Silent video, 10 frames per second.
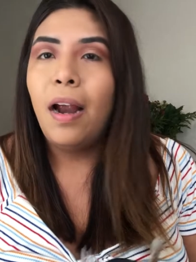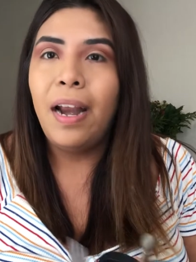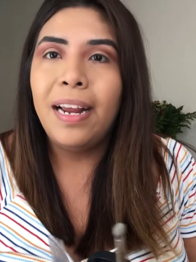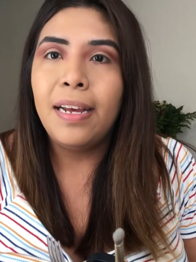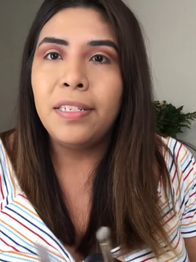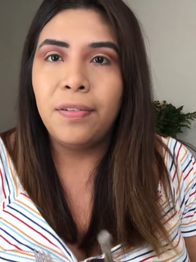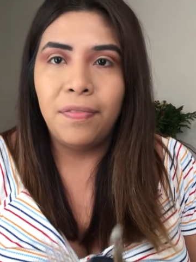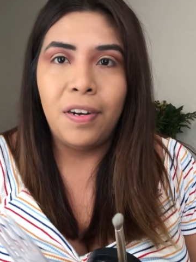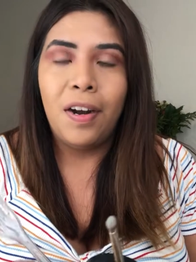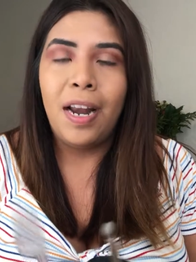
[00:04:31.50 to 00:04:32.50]
Alright guys, so
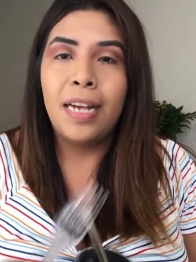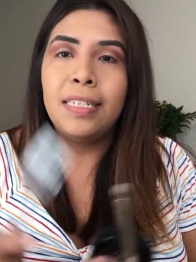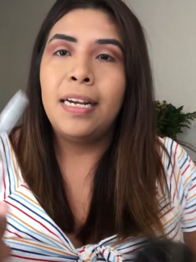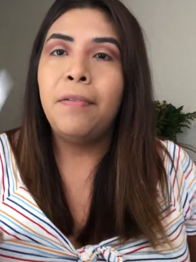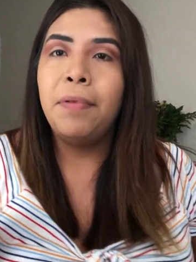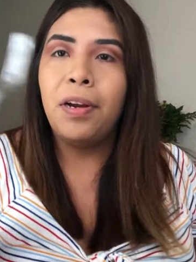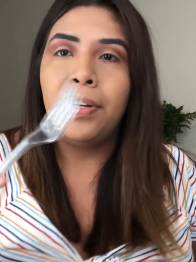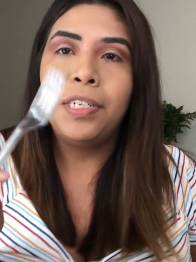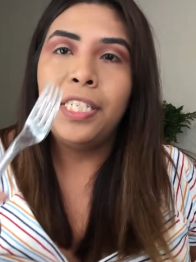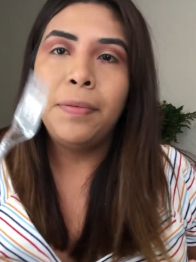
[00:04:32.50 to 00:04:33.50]
for our next hack, we are
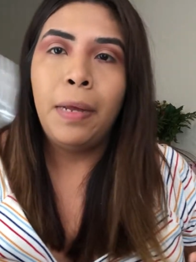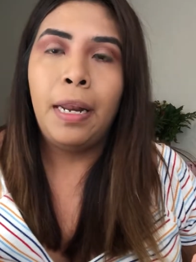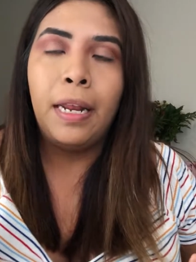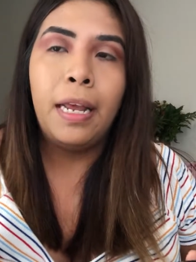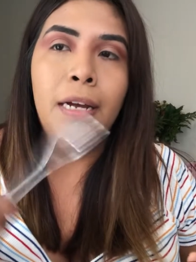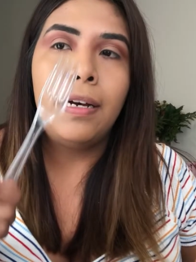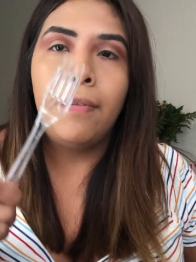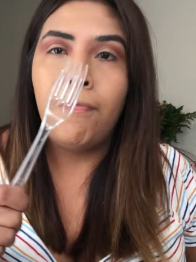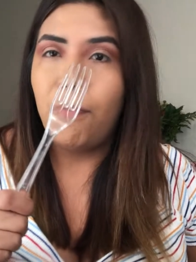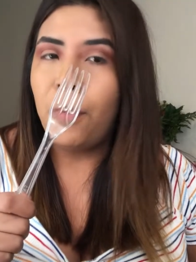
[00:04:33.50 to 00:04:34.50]
going to be needing a
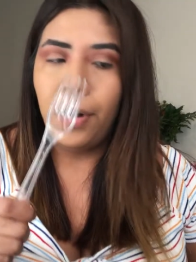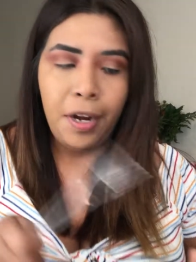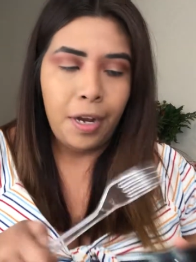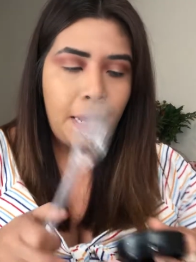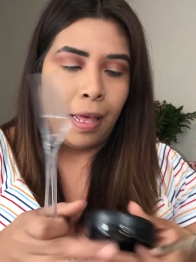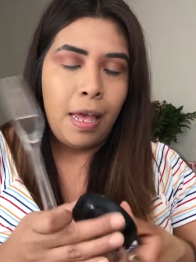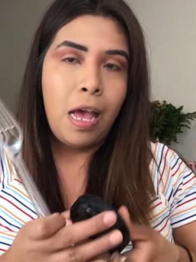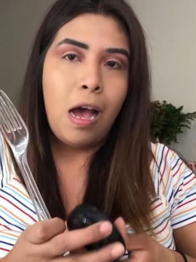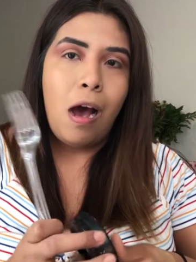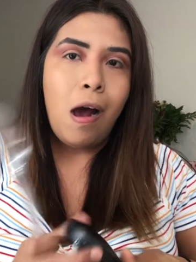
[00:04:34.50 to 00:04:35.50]
fork,
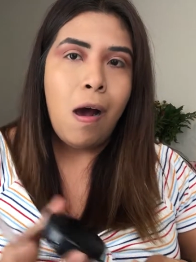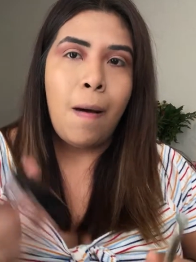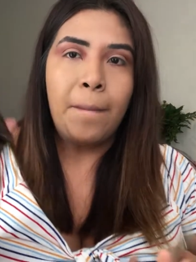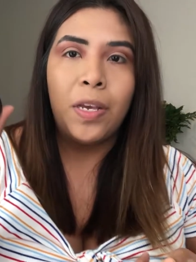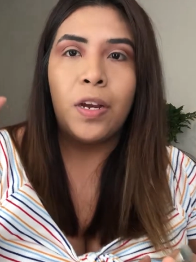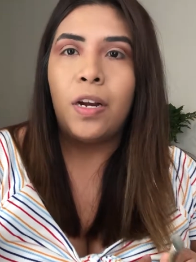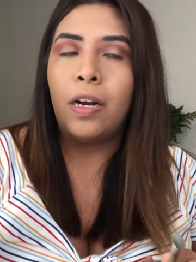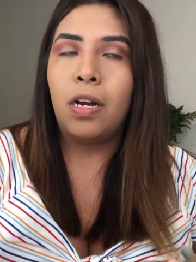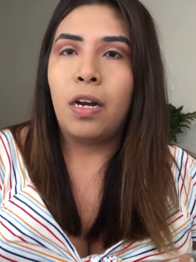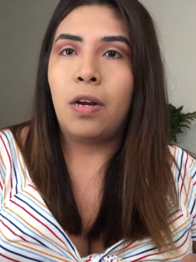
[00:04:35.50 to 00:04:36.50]
um,
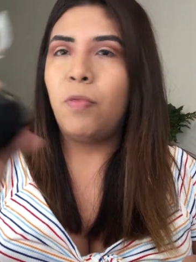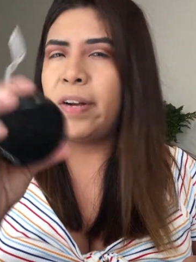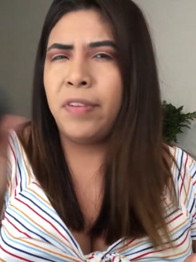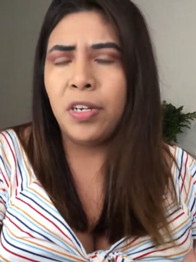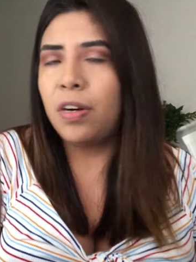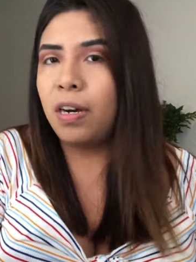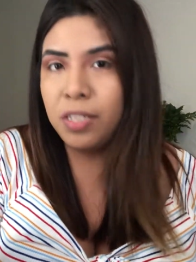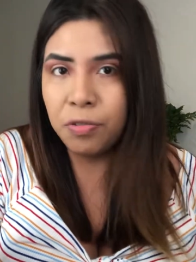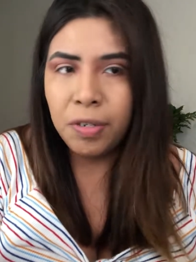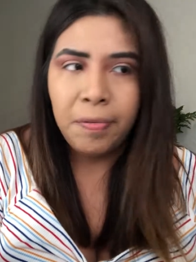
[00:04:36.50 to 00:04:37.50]
your whatever you
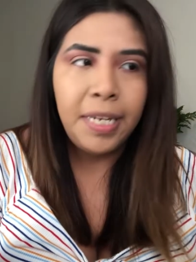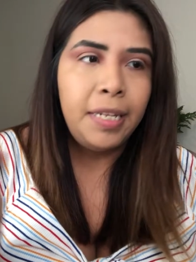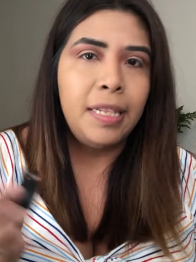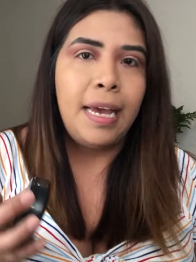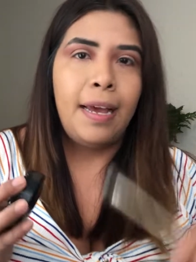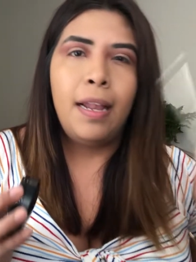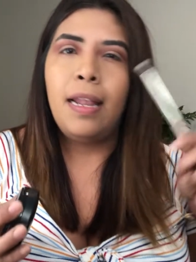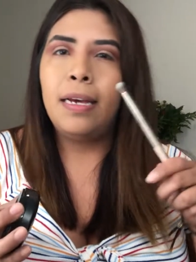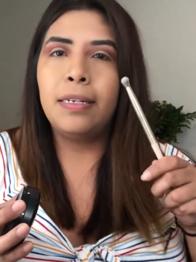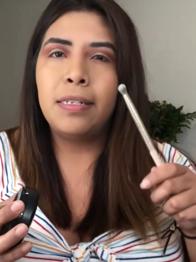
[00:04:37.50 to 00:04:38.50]
contour with, and
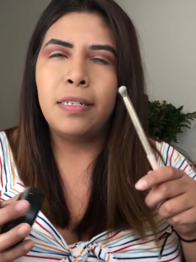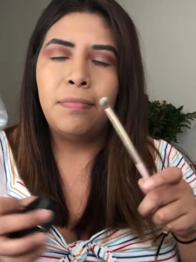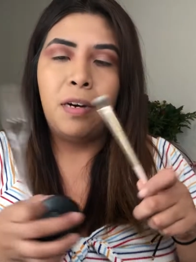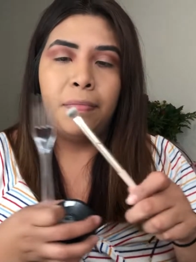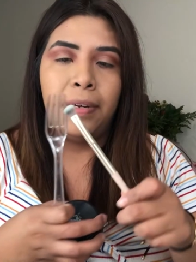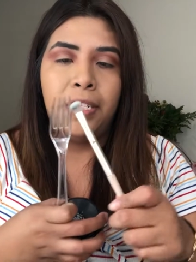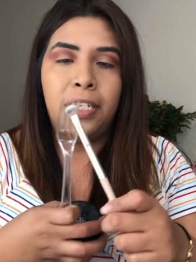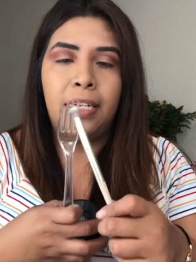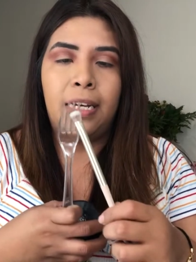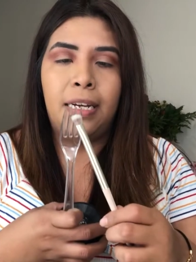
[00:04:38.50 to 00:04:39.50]
like a small brush
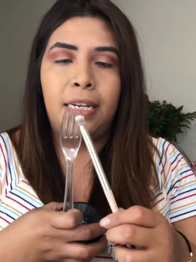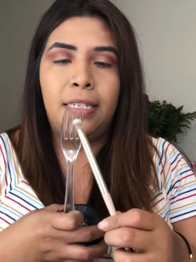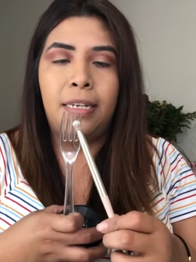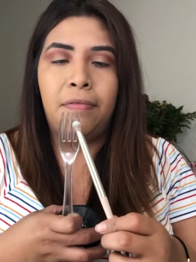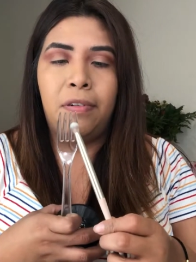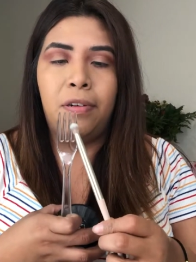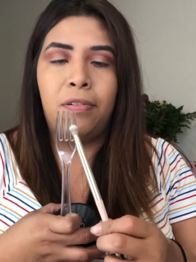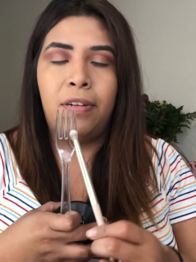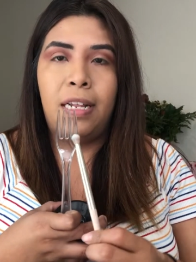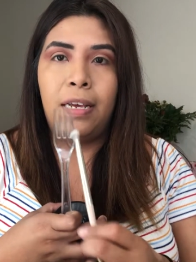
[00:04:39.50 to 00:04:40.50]
that is able to
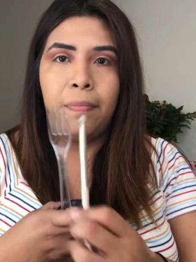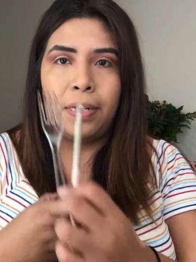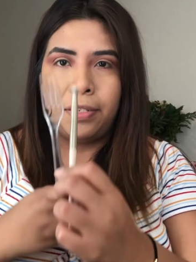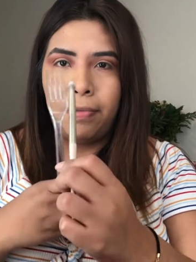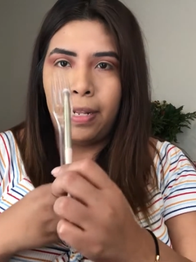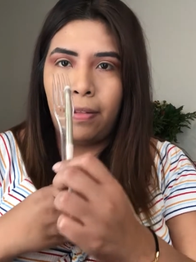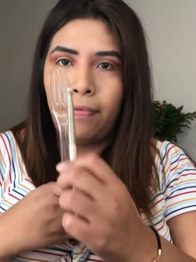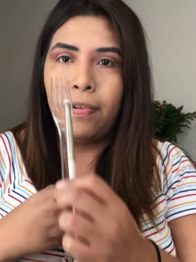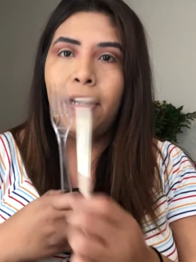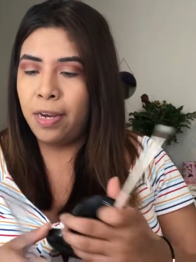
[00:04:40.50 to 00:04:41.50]
go in like between the fork.